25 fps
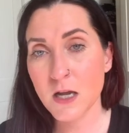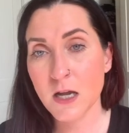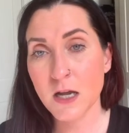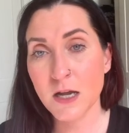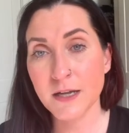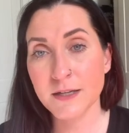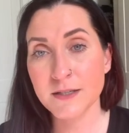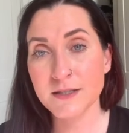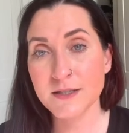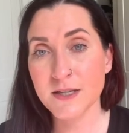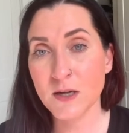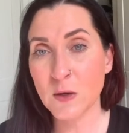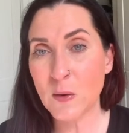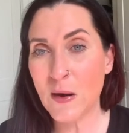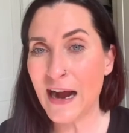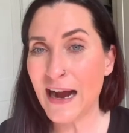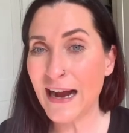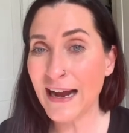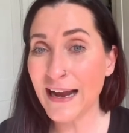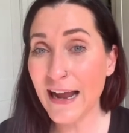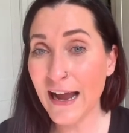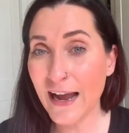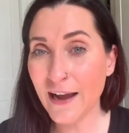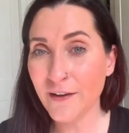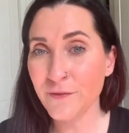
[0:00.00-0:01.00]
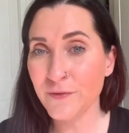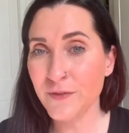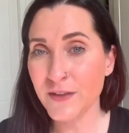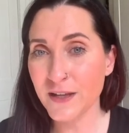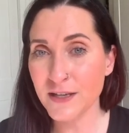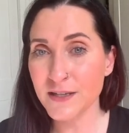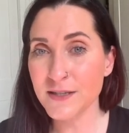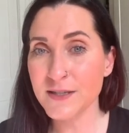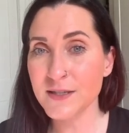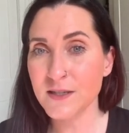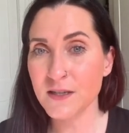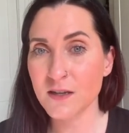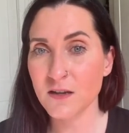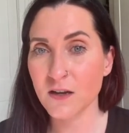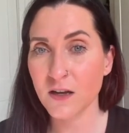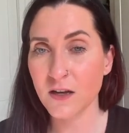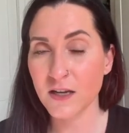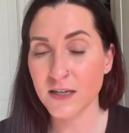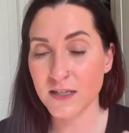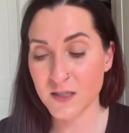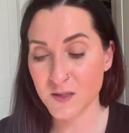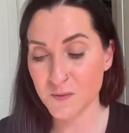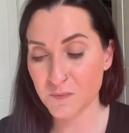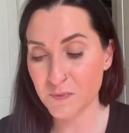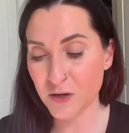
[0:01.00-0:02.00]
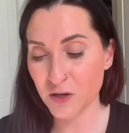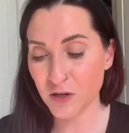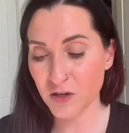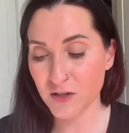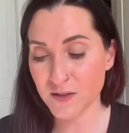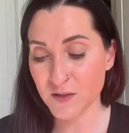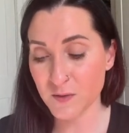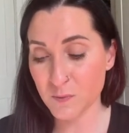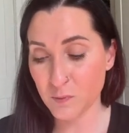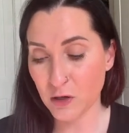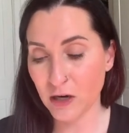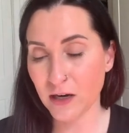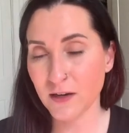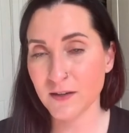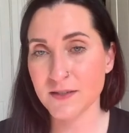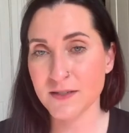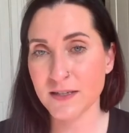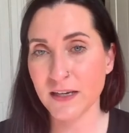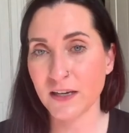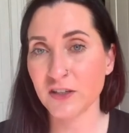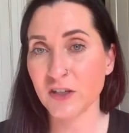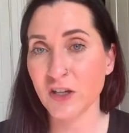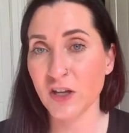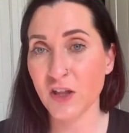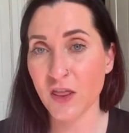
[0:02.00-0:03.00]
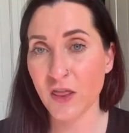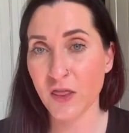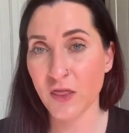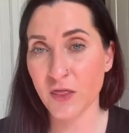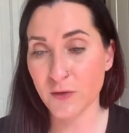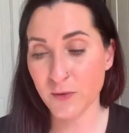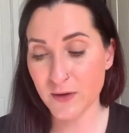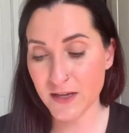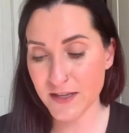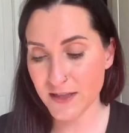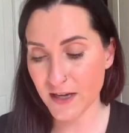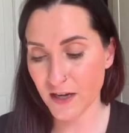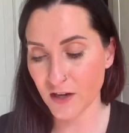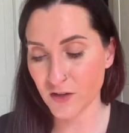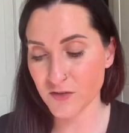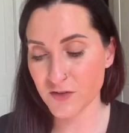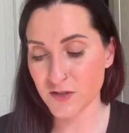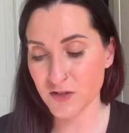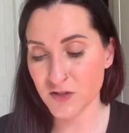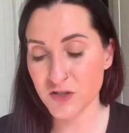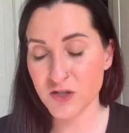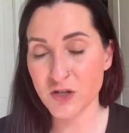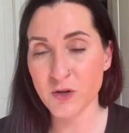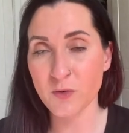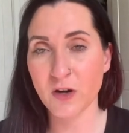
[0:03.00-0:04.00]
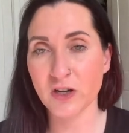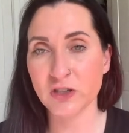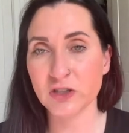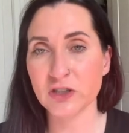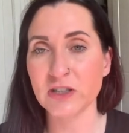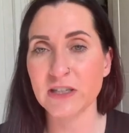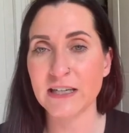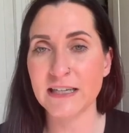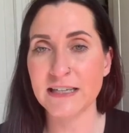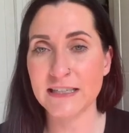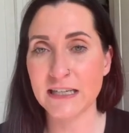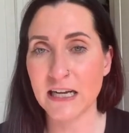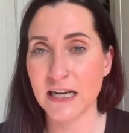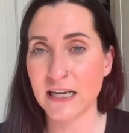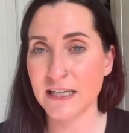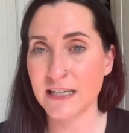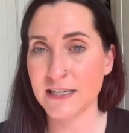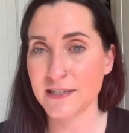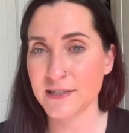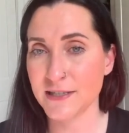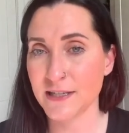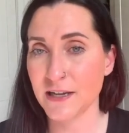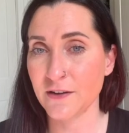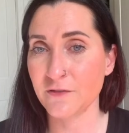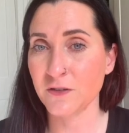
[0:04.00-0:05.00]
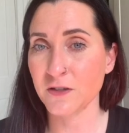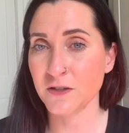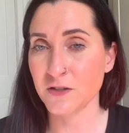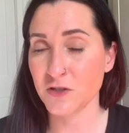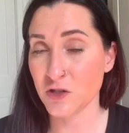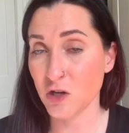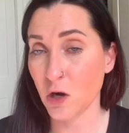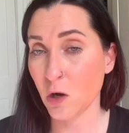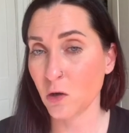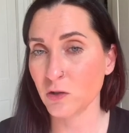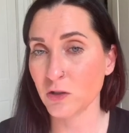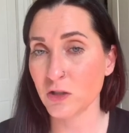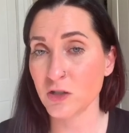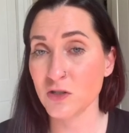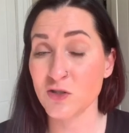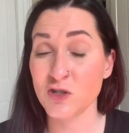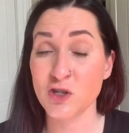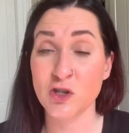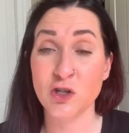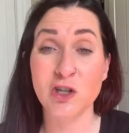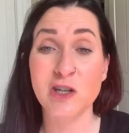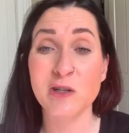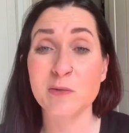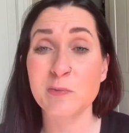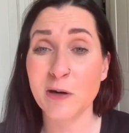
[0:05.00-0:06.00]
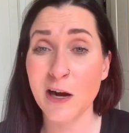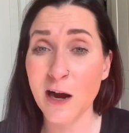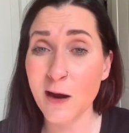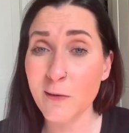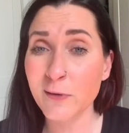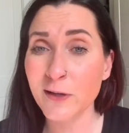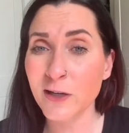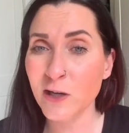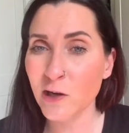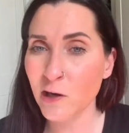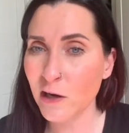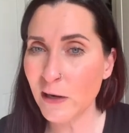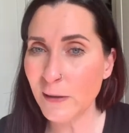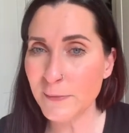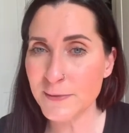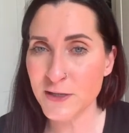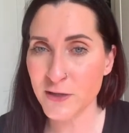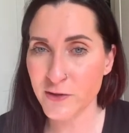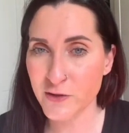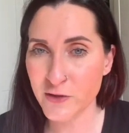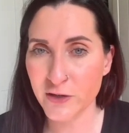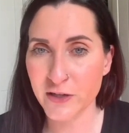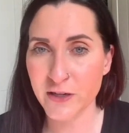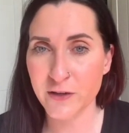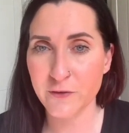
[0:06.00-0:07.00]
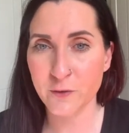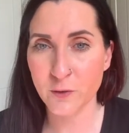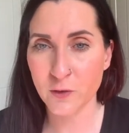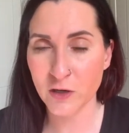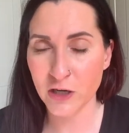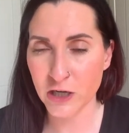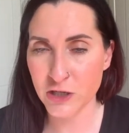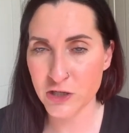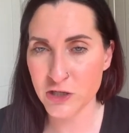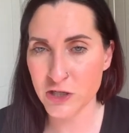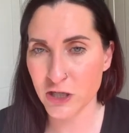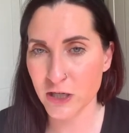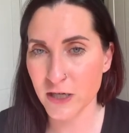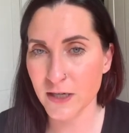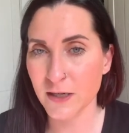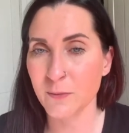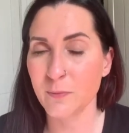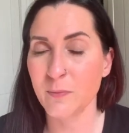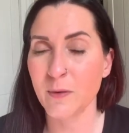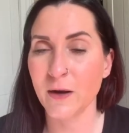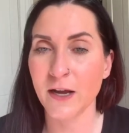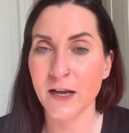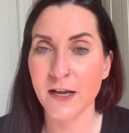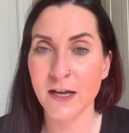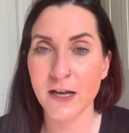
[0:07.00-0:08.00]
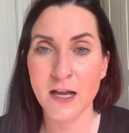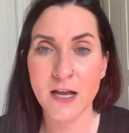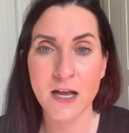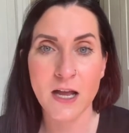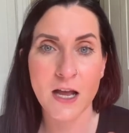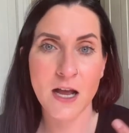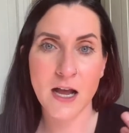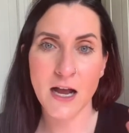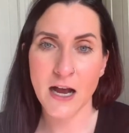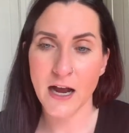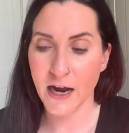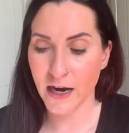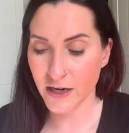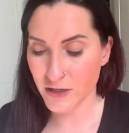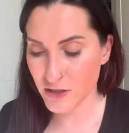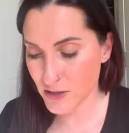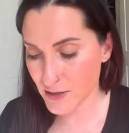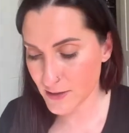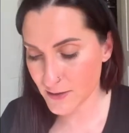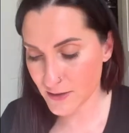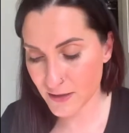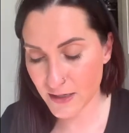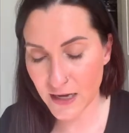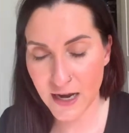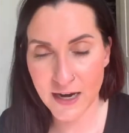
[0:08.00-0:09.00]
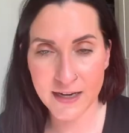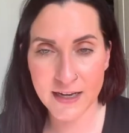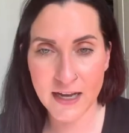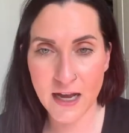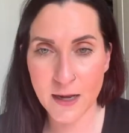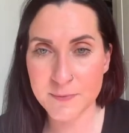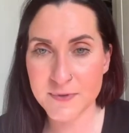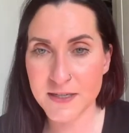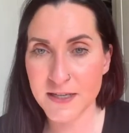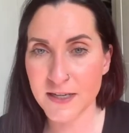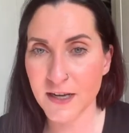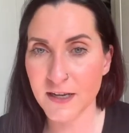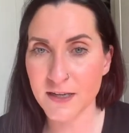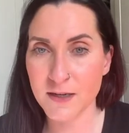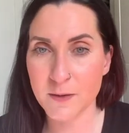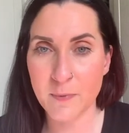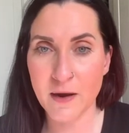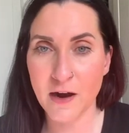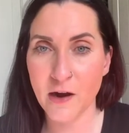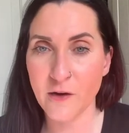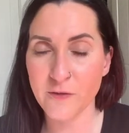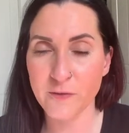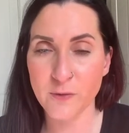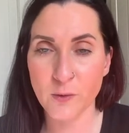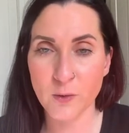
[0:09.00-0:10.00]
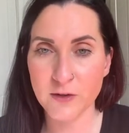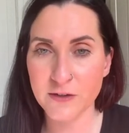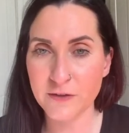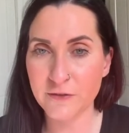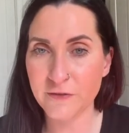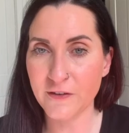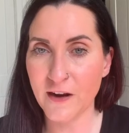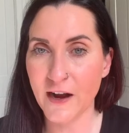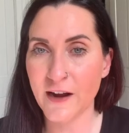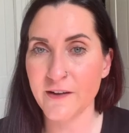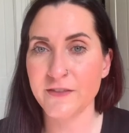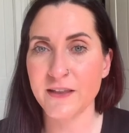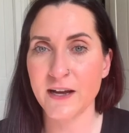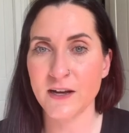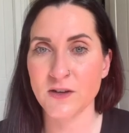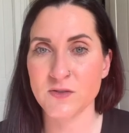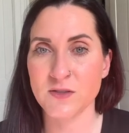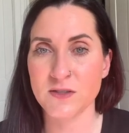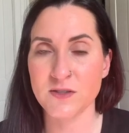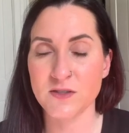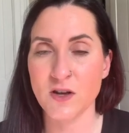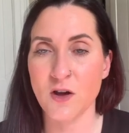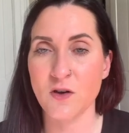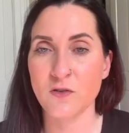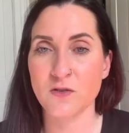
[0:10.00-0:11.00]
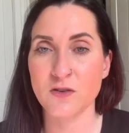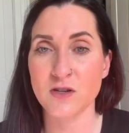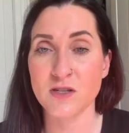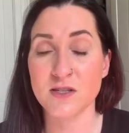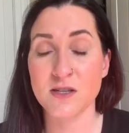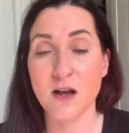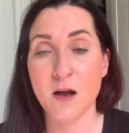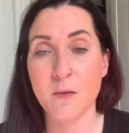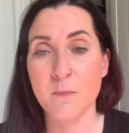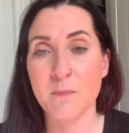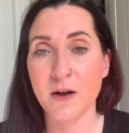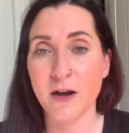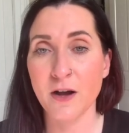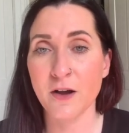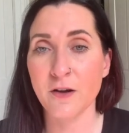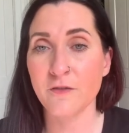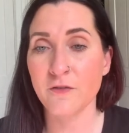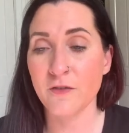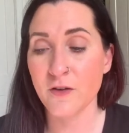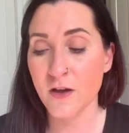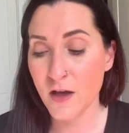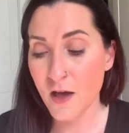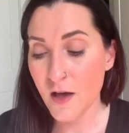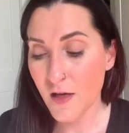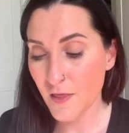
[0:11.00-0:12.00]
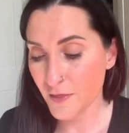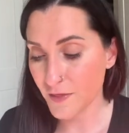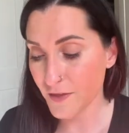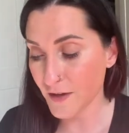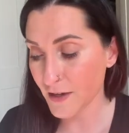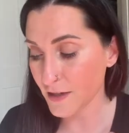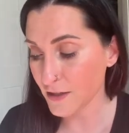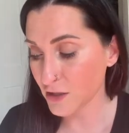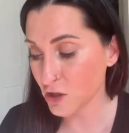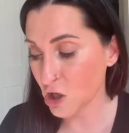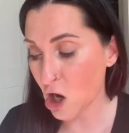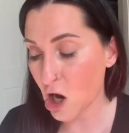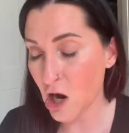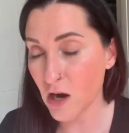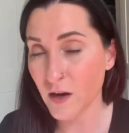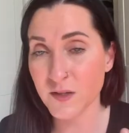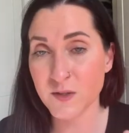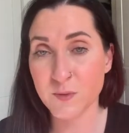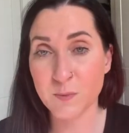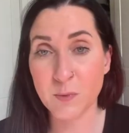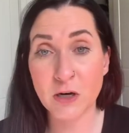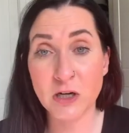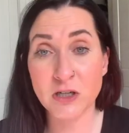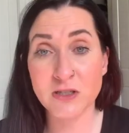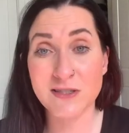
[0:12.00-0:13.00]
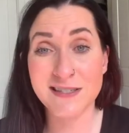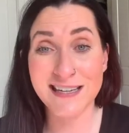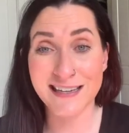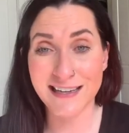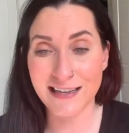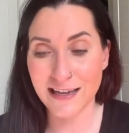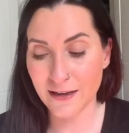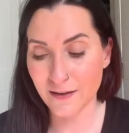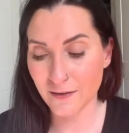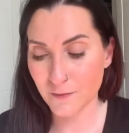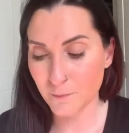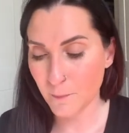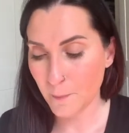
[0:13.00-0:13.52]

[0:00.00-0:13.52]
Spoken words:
And so I have this experience priced out at $3,297. You could probably go up to $3,400, but I kept it at about $4,000 to $5,000 above the cost per ticket.